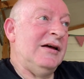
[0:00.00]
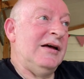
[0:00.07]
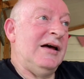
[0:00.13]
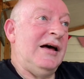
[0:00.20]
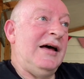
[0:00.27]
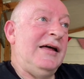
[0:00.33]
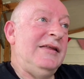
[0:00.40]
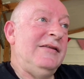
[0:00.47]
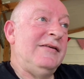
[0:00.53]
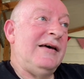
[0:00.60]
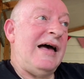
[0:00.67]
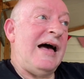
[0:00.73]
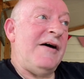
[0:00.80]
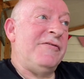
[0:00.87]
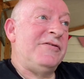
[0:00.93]
And
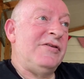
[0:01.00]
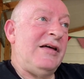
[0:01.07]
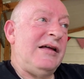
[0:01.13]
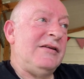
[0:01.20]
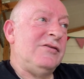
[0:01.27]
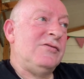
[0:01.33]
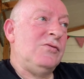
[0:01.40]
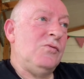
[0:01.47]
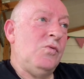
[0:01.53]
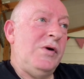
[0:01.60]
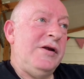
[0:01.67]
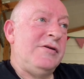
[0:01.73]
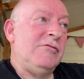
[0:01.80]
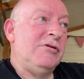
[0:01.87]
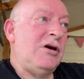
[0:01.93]
after that, we
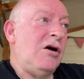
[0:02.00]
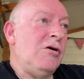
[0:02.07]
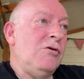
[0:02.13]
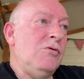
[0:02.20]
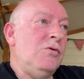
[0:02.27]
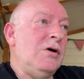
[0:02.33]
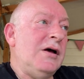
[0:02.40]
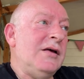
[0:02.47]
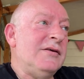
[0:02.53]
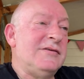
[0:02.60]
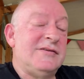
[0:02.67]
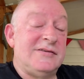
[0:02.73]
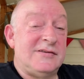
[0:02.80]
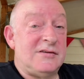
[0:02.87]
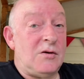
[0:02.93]
shall go
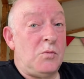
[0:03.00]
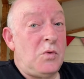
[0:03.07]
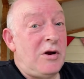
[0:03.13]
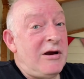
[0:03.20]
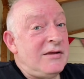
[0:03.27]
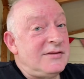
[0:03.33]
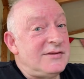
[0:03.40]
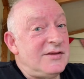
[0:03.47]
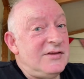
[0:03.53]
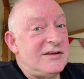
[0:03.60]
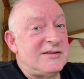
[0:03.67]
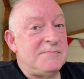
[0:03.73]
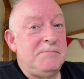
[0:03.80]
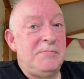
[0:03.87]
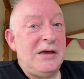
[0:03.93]
somewhere else in
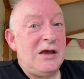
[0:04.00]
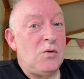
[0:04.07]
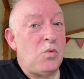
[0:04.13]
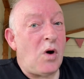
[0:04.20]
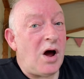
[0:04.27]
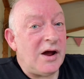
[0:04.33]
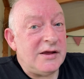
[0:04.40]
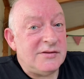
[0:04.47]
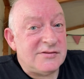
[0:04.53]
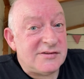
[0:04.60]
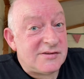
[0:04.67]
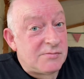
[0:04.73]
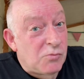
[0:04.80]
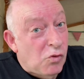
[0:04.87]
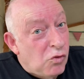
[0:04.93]
this big, wide,
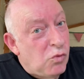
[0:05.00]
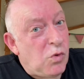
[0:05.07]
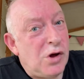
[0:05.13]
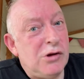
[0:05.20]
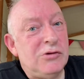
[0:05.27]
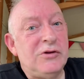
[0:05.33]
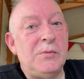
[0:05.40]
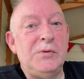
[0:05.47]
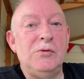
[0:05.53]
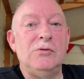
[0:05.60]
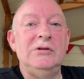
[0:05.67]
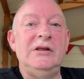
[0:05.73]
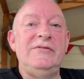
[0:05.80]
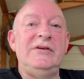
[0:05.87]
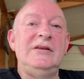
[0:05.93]
small world that we all
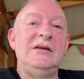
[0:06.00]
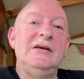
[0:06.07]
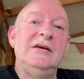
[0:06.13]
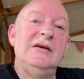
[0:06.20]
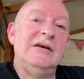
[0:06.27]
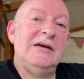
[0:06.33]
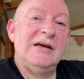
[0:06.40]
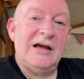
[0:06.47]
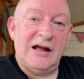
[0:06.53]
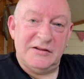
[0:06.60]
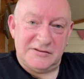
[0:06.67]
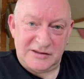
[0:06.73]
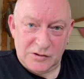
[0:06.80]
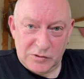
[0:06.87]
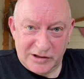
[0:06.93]
live in, and
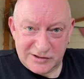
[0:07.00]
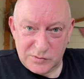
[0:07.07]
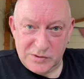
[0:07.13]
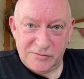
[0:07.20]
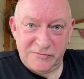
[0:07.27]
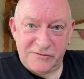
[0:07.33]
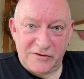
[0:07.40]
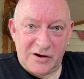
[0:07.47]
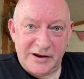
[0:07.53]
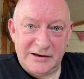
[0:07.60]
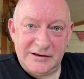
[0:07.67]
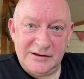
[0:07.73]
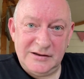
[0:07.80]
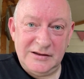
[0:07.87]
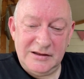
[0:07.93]
see what else we can find.
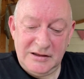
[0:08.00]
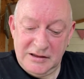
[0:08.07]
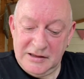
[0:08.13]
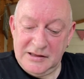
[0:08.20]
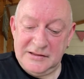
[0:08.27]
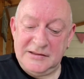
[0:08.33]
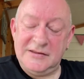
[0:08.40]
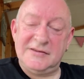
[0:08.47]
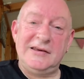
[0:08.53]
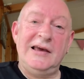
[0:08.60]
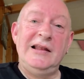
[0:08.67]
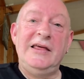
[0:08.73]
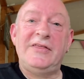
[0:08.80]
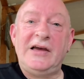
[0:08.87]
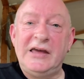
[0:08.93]

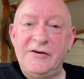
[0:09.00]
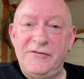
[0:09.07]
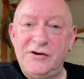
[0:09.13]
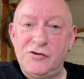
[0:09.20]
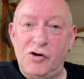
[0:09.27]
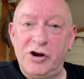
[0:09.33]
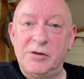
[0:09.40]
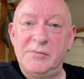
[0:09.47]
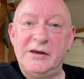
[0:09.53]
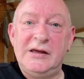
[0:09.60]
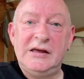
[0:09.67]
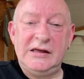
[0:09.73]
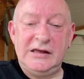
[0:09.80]
Sincerely, thank you for joining me,